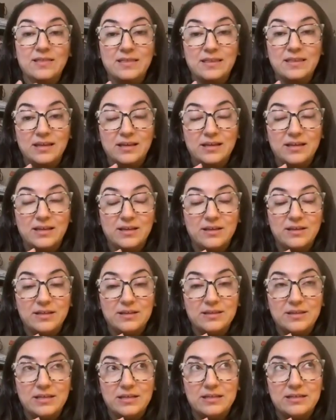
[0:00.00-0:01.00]
The
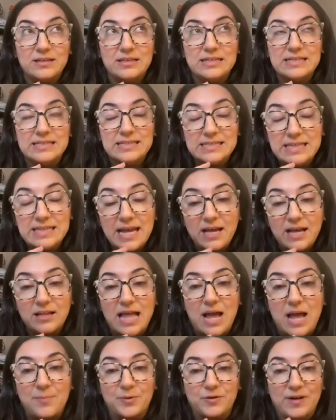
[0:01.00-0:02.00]

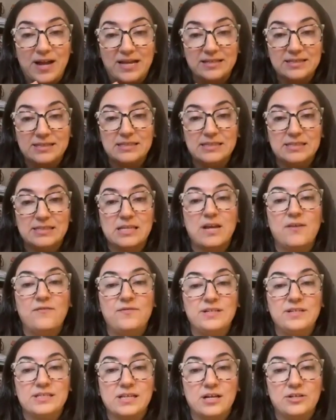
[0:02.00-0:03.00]
intel apparatuses
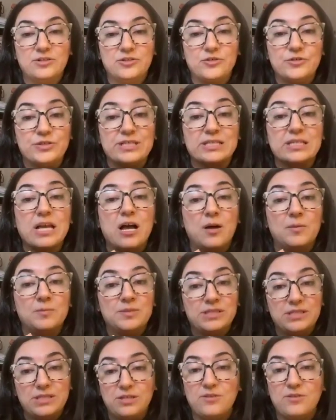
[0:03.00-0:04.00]
of these countries
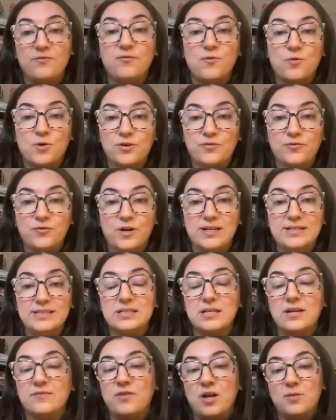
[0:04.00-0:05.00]
comes to the
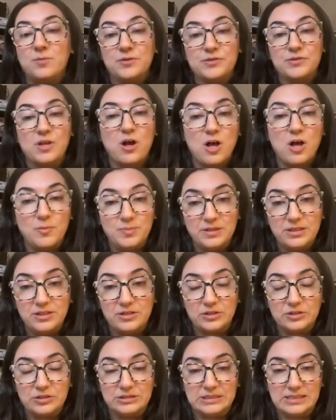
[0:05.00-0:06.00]
forefront of almost all
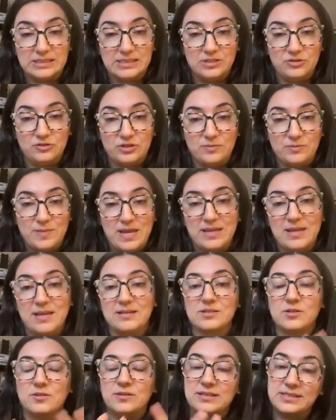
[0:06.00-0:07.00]
political decision
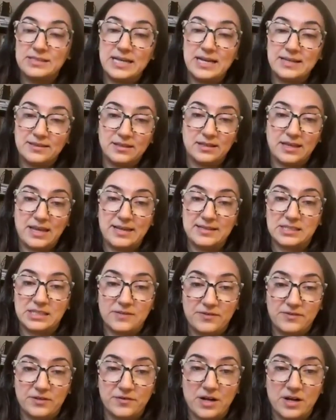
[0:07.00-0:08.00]
making. So let's take the
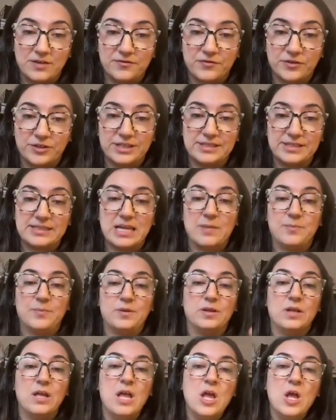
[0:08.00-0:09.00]
case of Iran, for
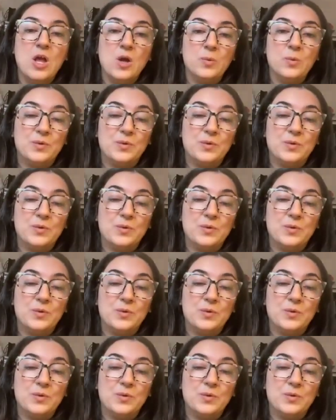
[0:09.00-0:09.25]
example.